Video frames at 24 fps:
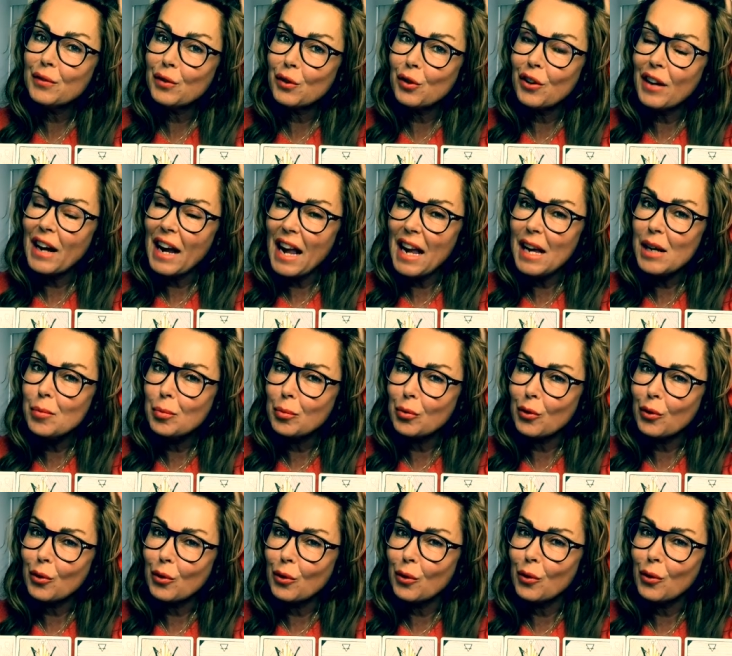for
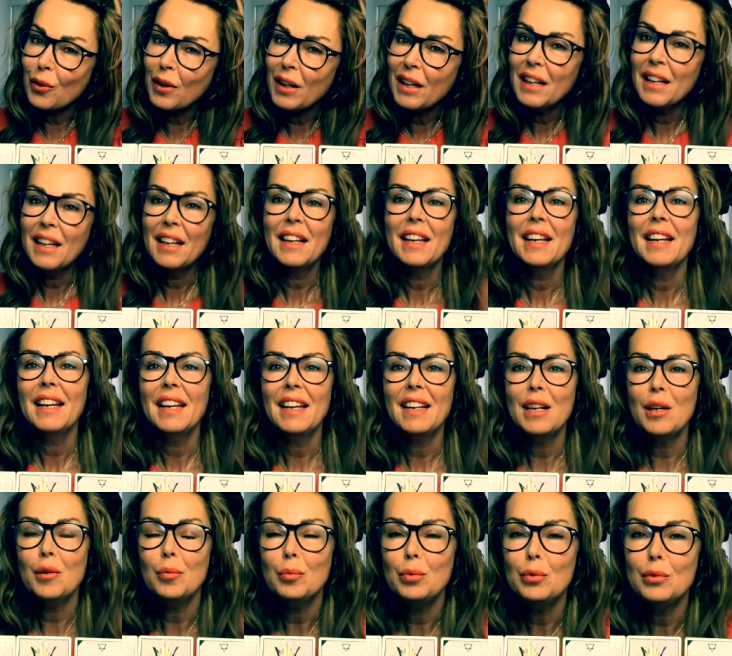April.
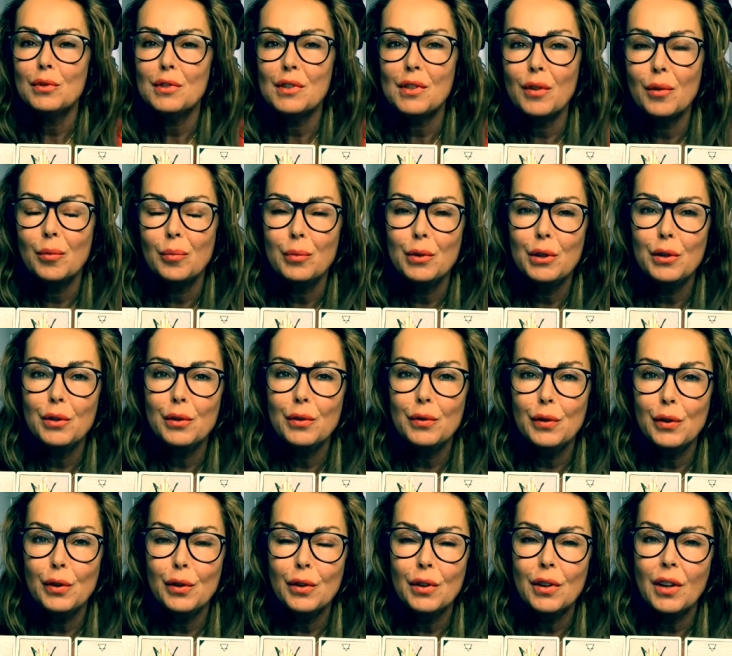And I pulled some
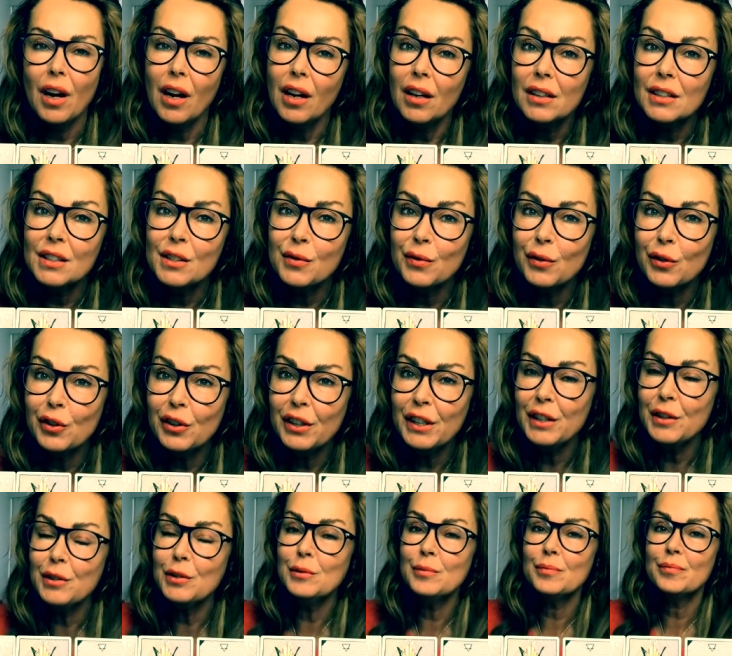beautiful cards for
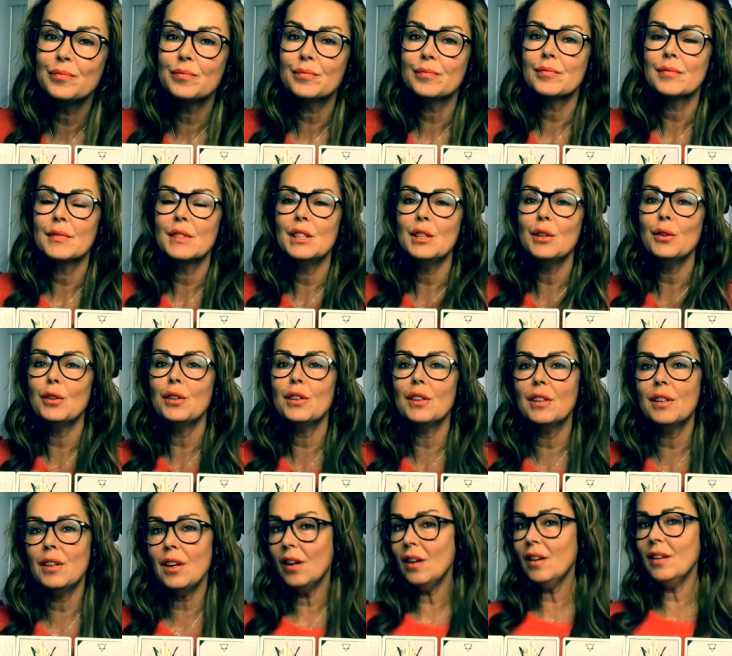you. Your
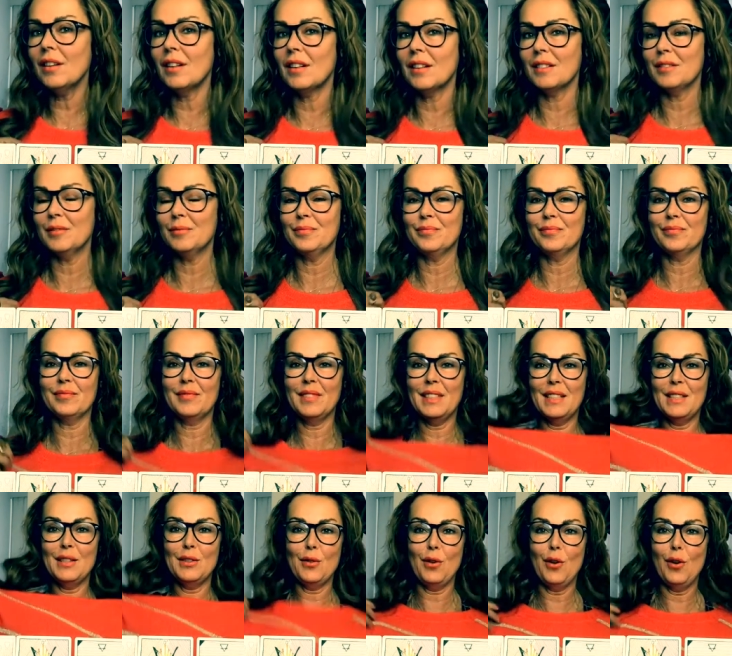color
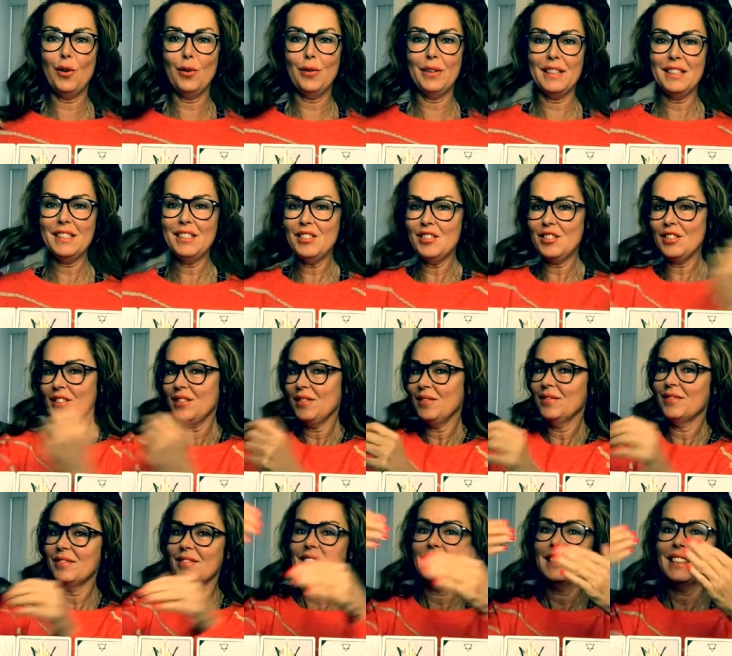is orange.
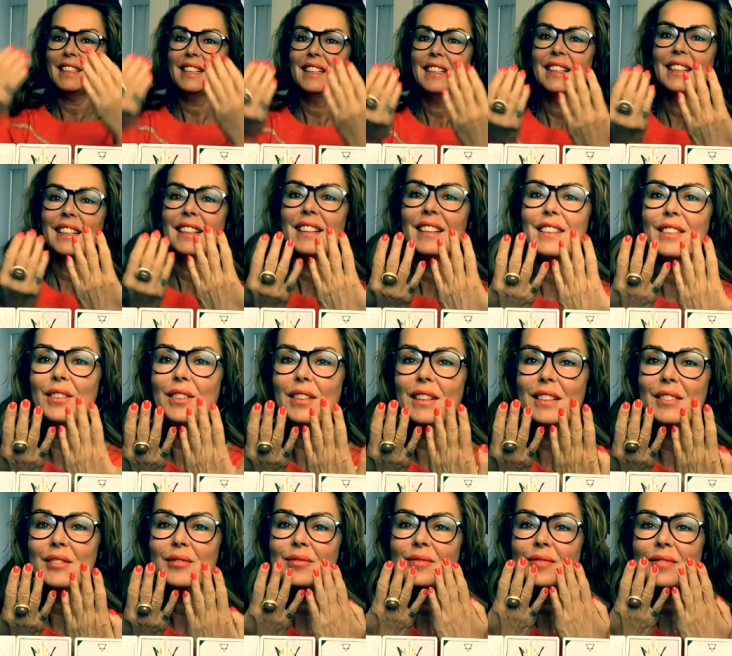
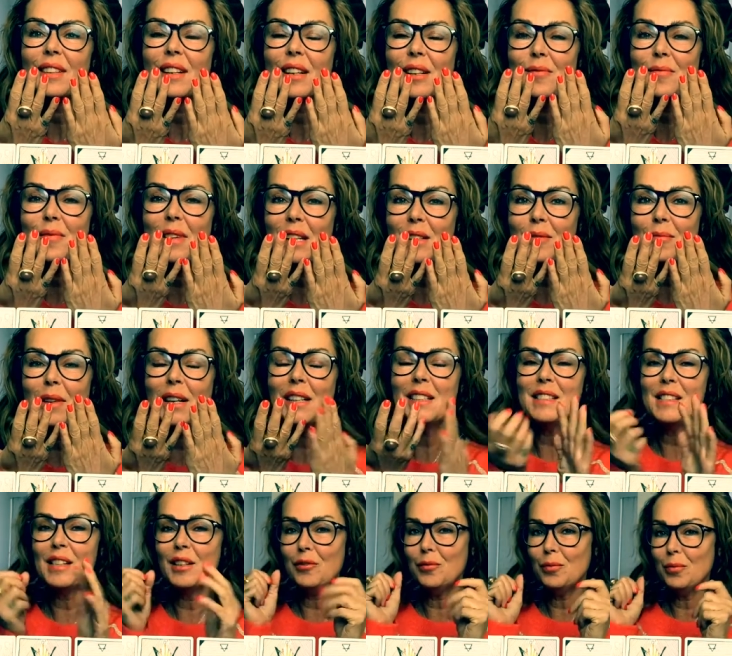Look, I made
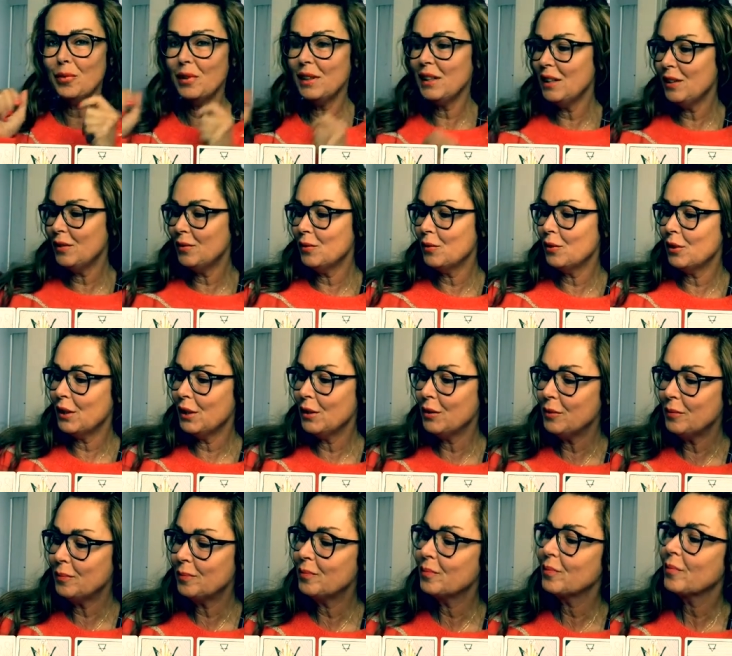myself pretty for
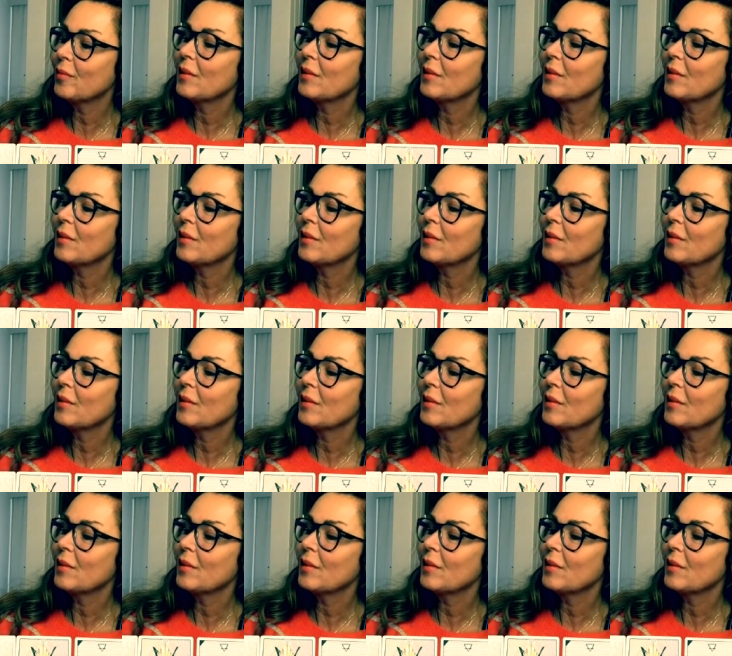you.